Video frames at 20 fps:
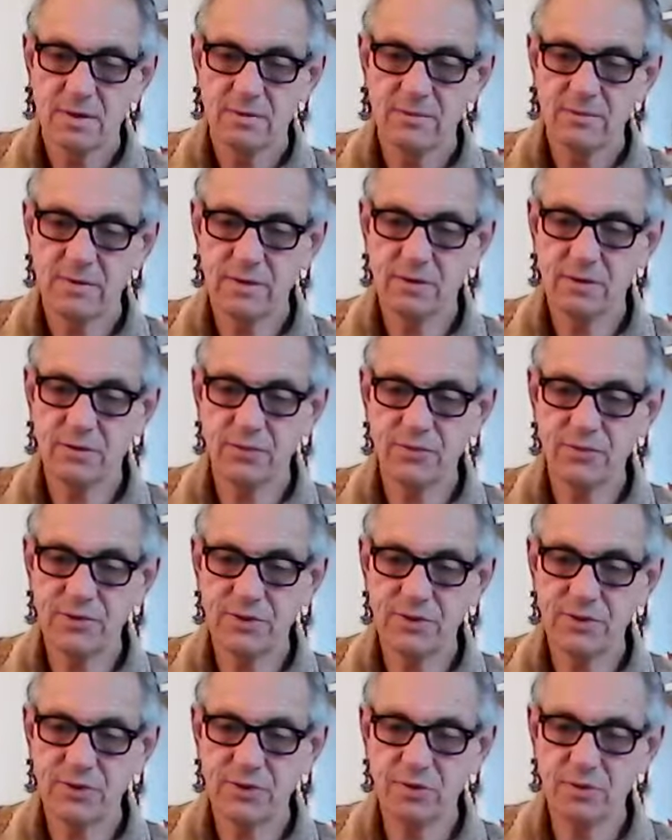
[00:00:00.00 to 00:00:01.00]
When the
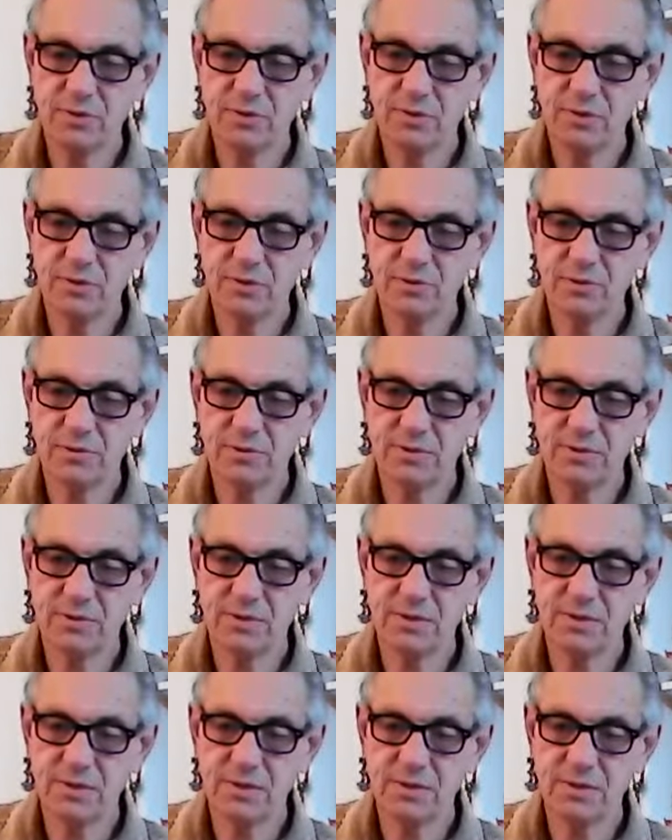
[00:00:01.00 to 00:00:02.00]
conditioned known
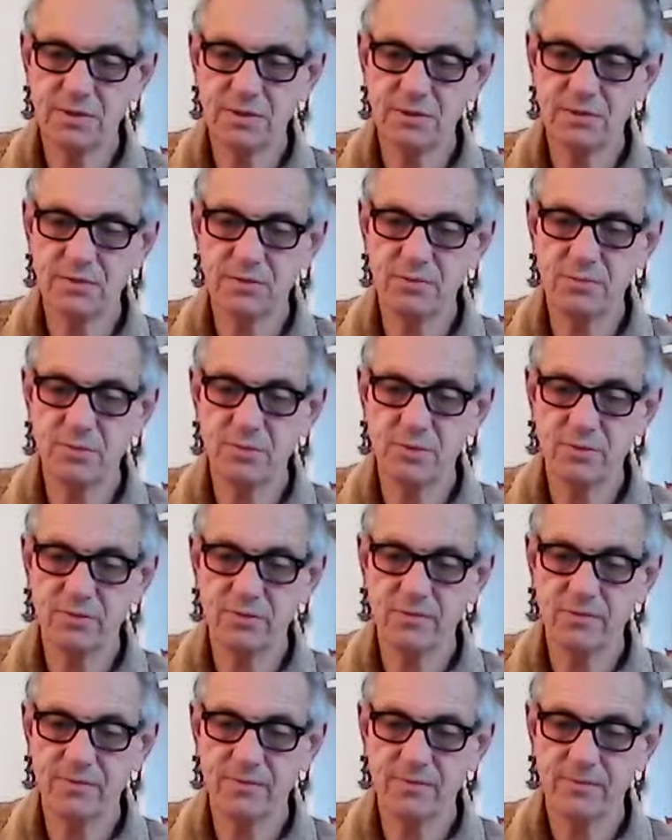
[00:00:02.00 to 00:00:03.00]
ceases to
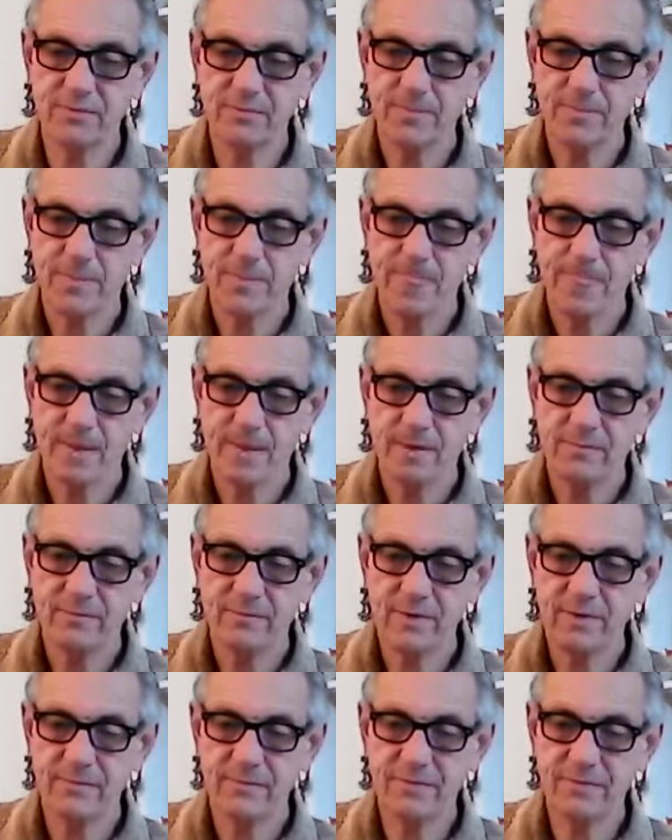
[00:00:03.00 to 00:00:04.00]
move,
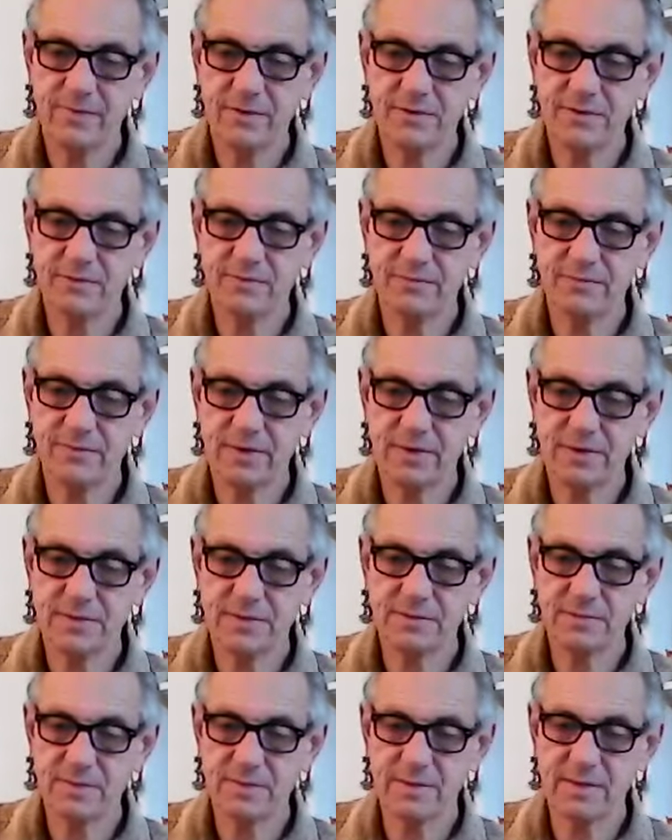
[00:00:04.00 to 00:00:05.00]
we are face to
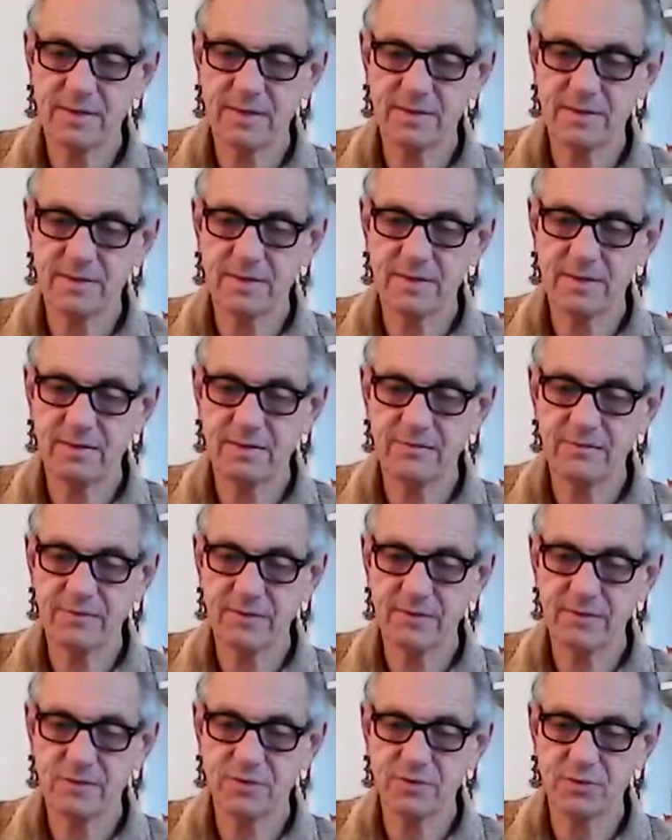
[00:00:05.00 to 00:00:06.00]
face with that
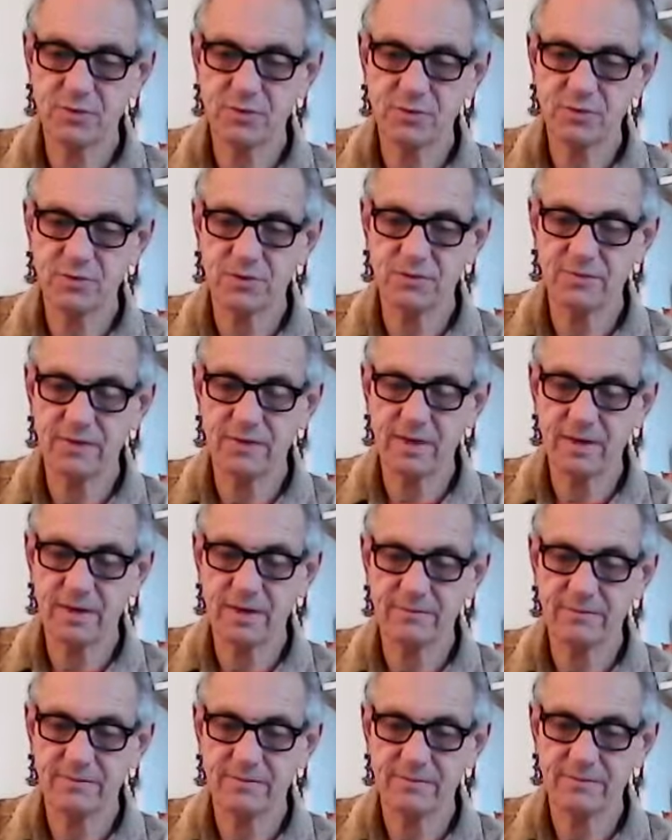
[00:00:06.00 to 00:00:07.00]
infinite source of
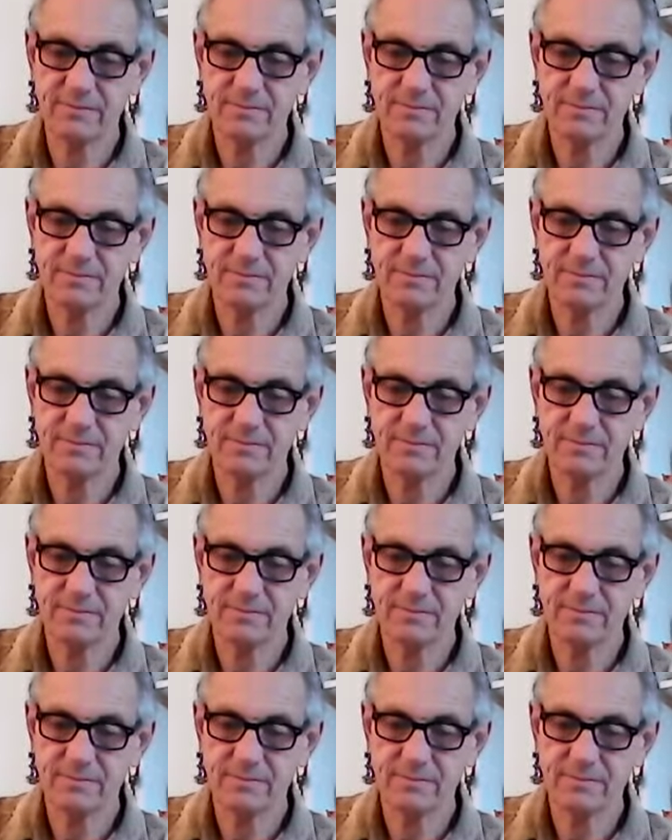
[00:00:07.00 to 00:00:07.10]
life.